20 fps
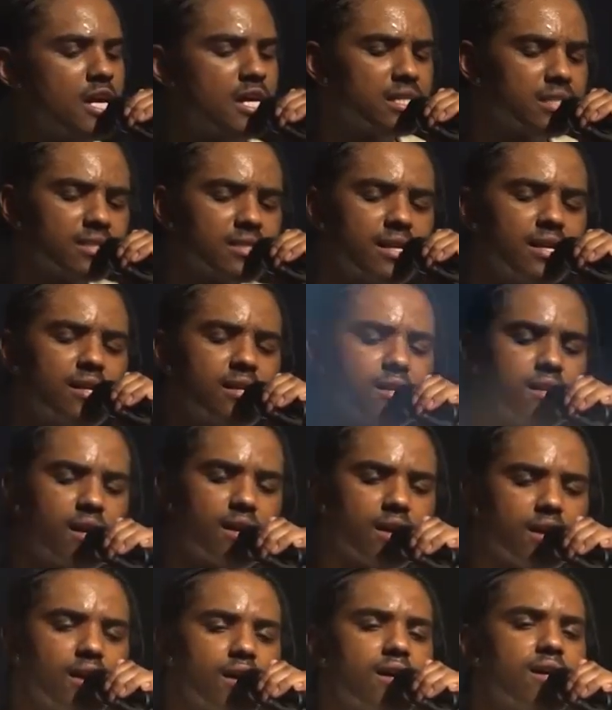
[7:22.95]
Still in
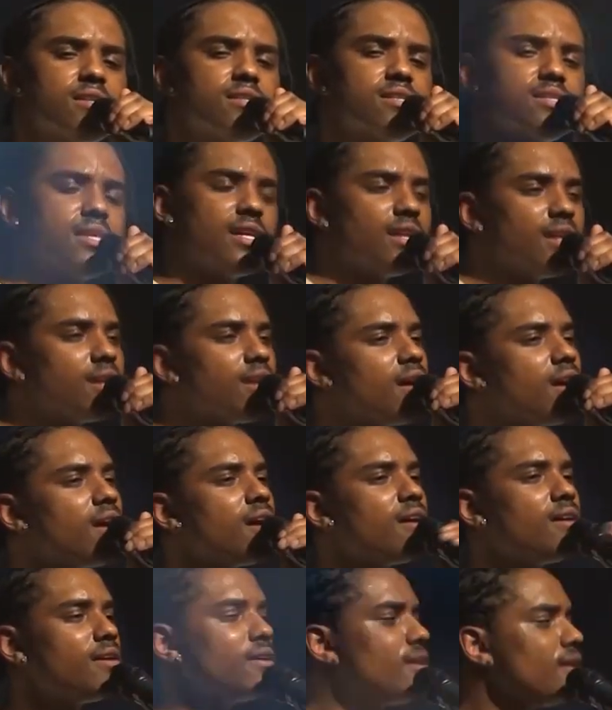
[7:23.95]
love, still in
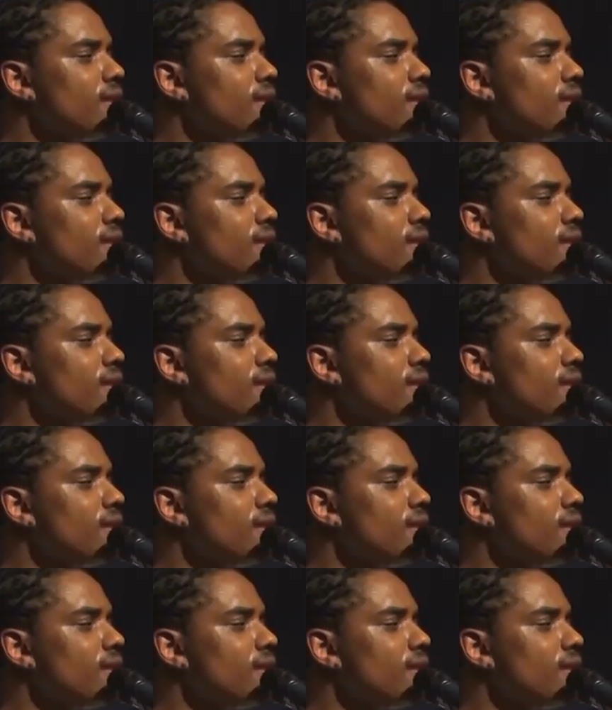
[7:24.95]
love,